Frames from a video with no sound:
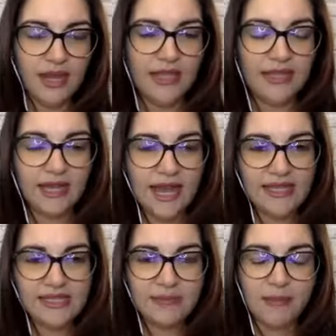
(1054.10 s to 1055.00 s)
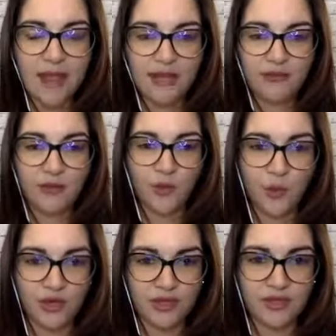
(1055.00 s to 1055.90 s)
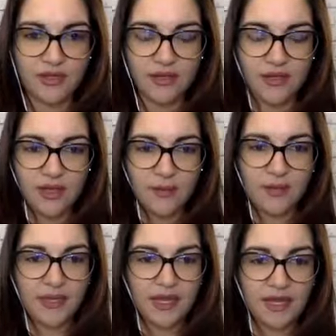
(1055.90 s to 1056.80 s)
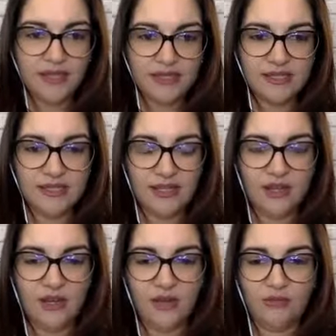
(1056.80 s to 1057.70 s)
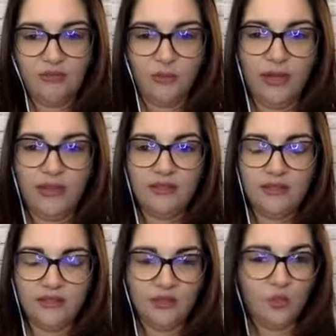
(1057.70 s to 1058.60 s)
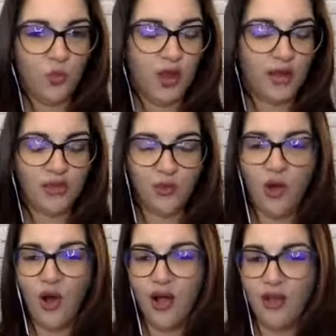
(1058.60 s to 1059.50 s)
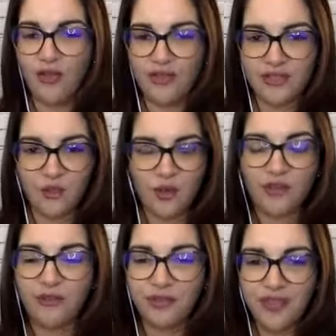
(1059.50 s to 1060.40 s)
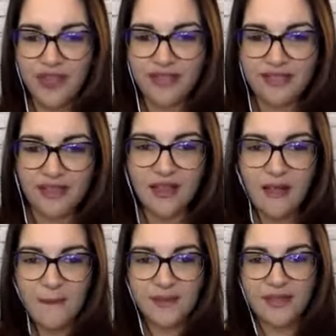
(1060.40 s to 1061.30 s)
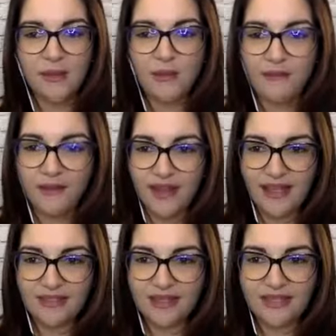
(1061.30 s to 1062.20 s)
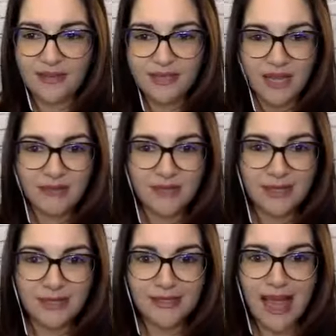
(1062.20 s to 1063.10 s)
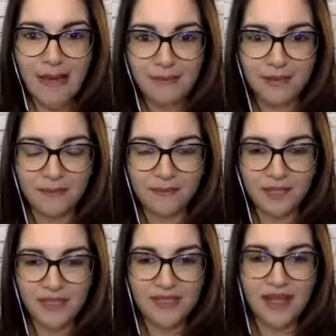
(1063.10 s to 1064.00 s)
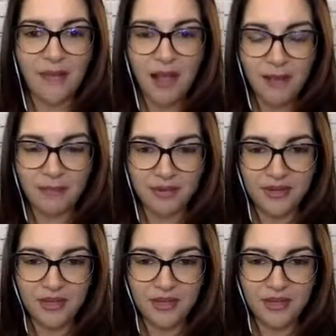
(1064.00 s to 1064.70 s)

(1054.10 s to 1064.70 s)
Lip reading: And then last is planning for the worst, because, you know, we want to do all these wonderful things, but then we forget that sometimes things happen, things come up.